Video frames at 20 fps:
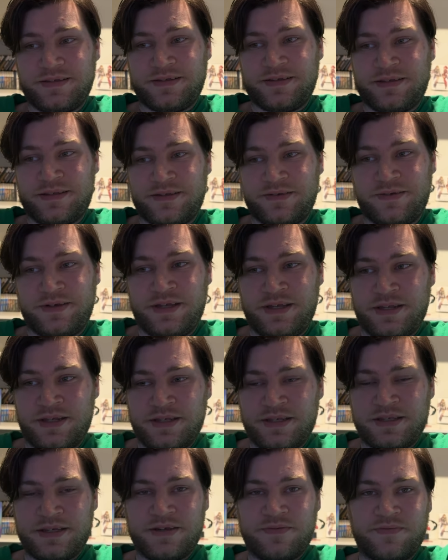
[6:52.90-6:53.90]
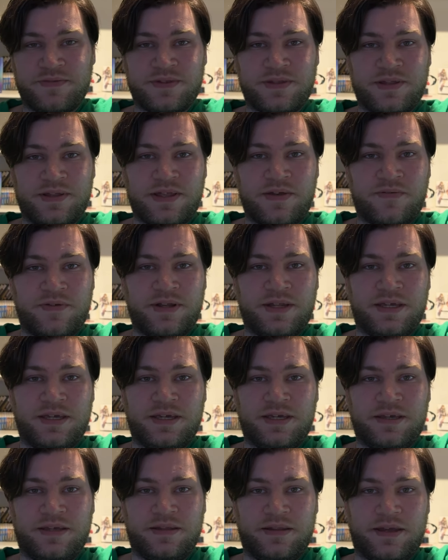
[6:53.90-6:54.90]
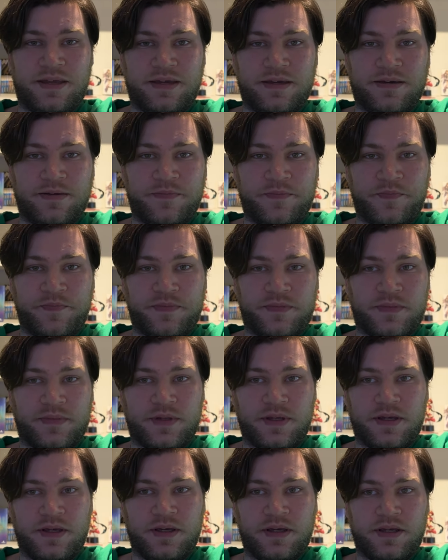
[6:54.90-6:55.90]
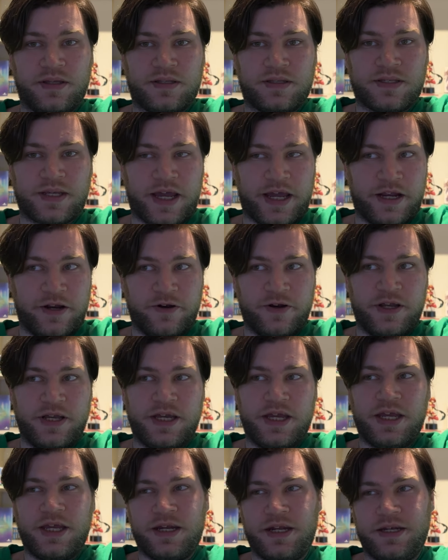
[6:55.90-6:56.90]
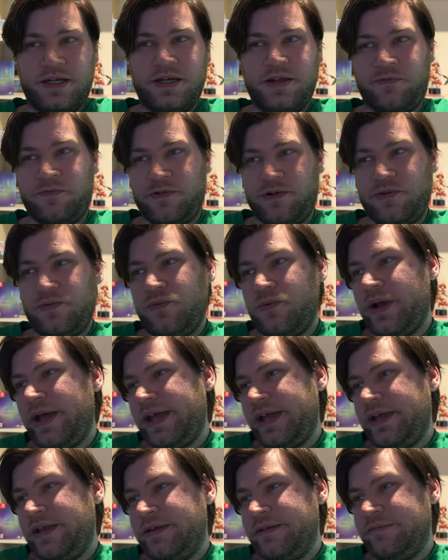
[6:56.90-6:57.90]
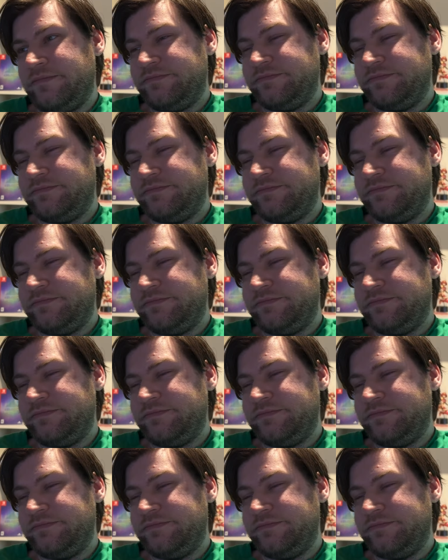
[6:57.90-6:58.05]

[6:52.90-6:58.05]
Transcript: so it, it's just definitely like tiring in a different way.